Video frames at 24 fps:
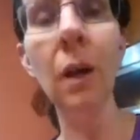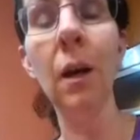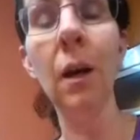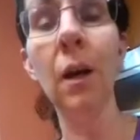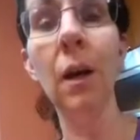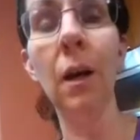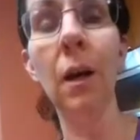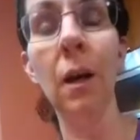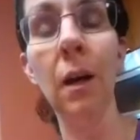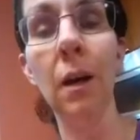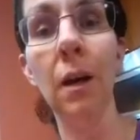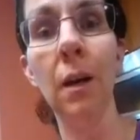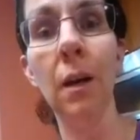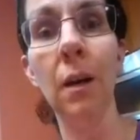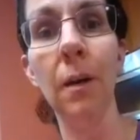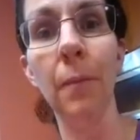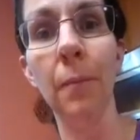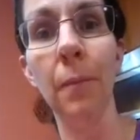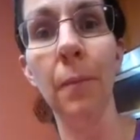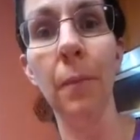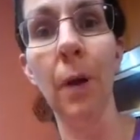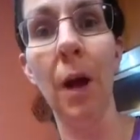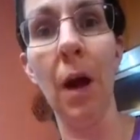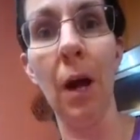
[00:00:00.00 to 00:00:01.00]

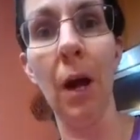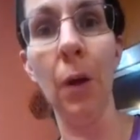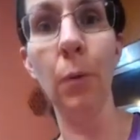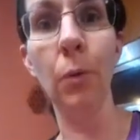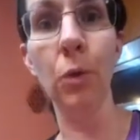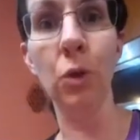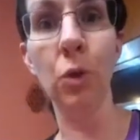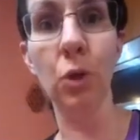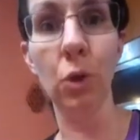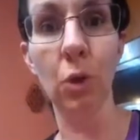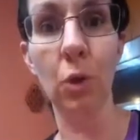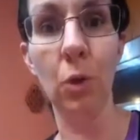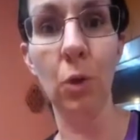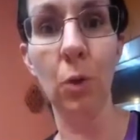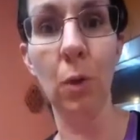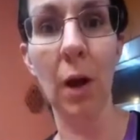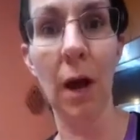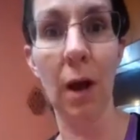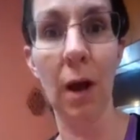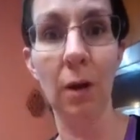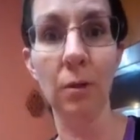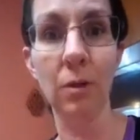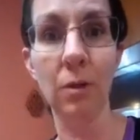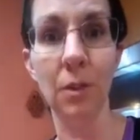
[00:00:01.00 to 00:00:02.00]
I will show you how
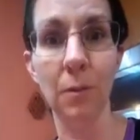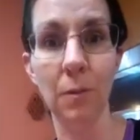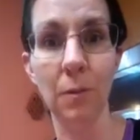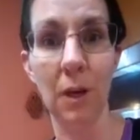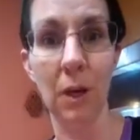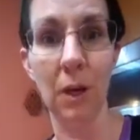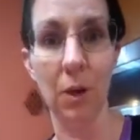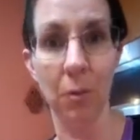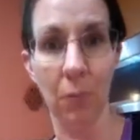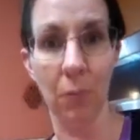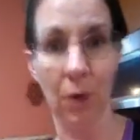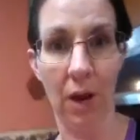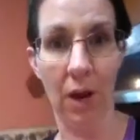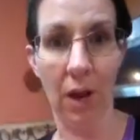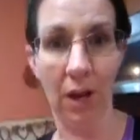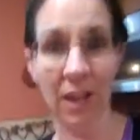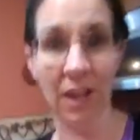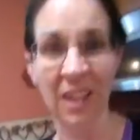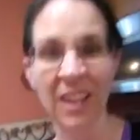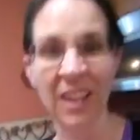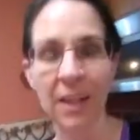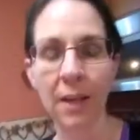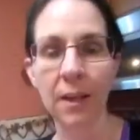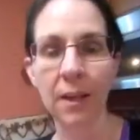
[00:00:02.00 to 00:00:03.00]
to make your bread
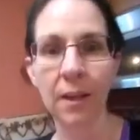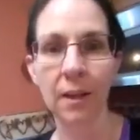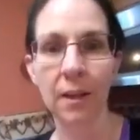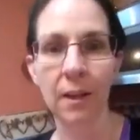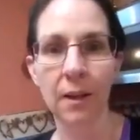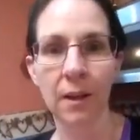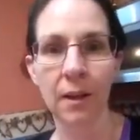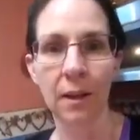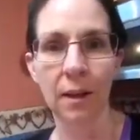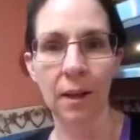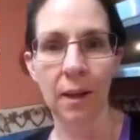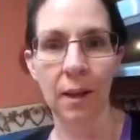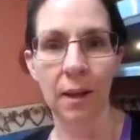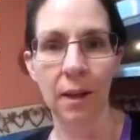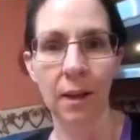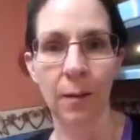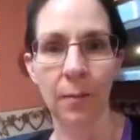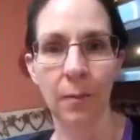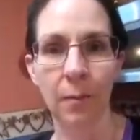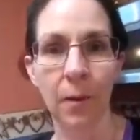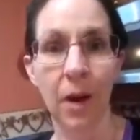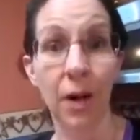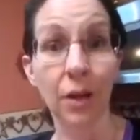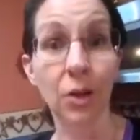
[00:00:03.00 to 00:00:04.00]
on
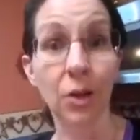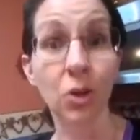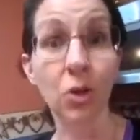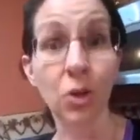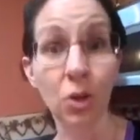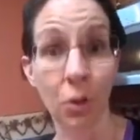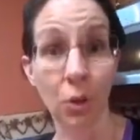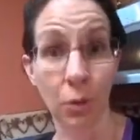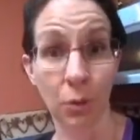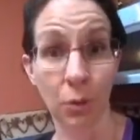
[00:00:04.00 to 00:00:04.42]
a stone.